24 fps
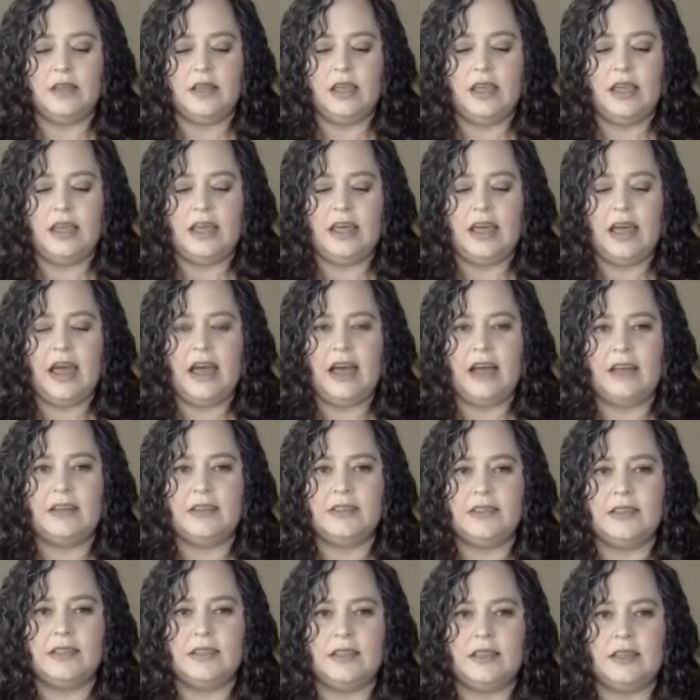it
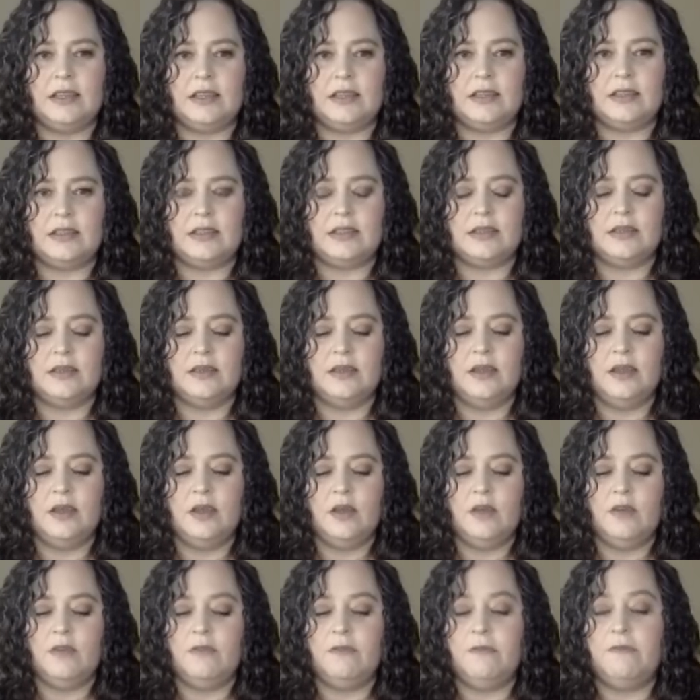has this
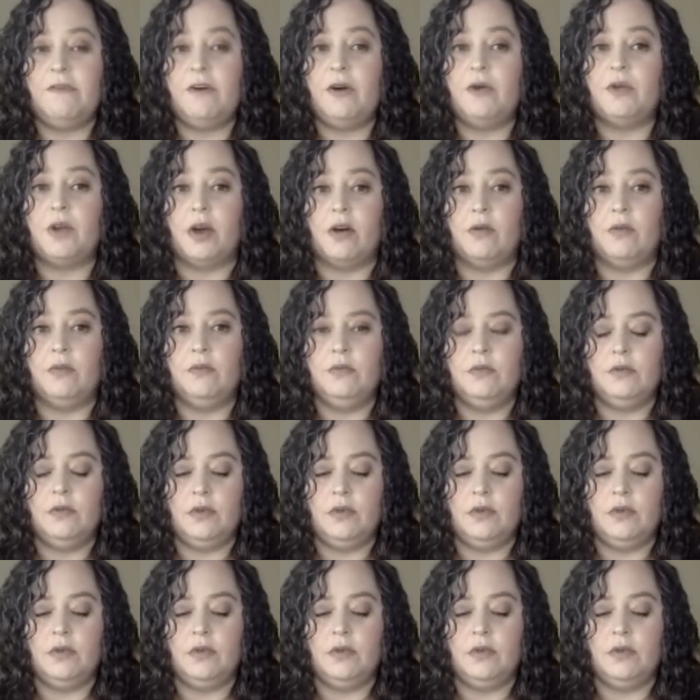photo.